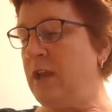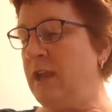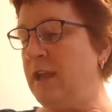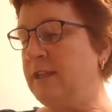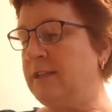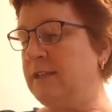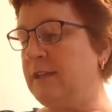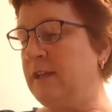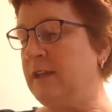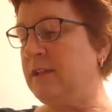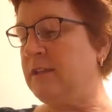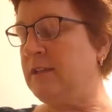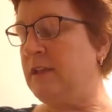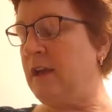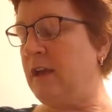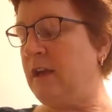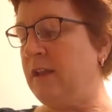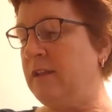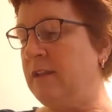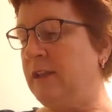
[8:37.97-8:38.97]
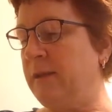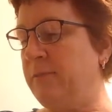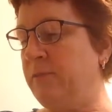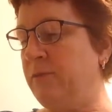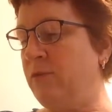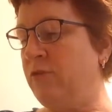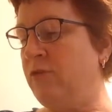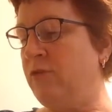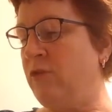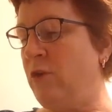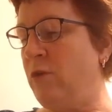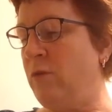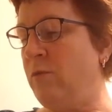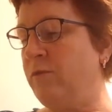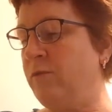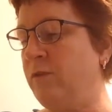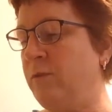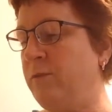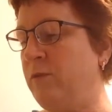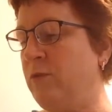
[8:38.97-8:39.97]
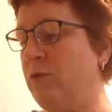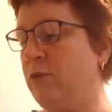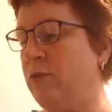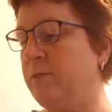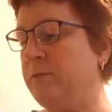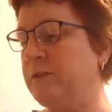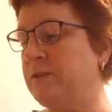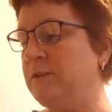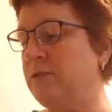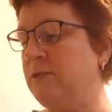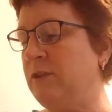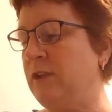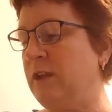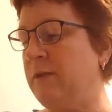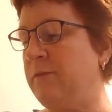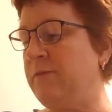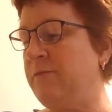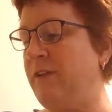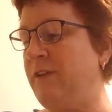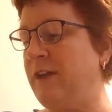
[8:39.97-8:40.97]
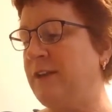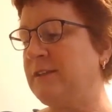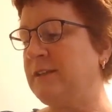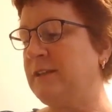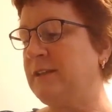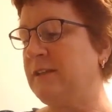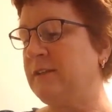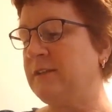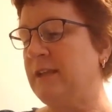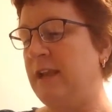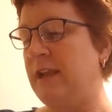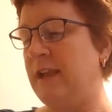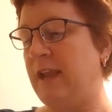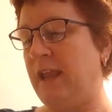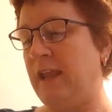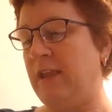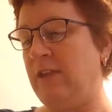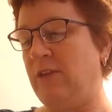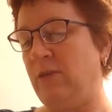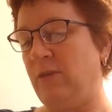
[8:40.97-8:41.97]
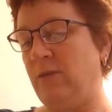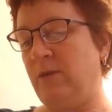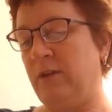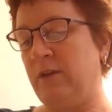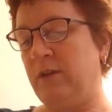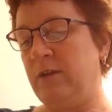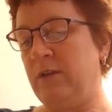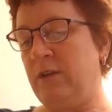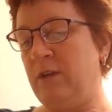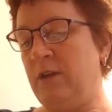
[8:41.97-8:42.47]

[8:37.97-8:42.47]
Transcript: It's a lipochrome from the corpus luteum, fat cells, and egg yolk.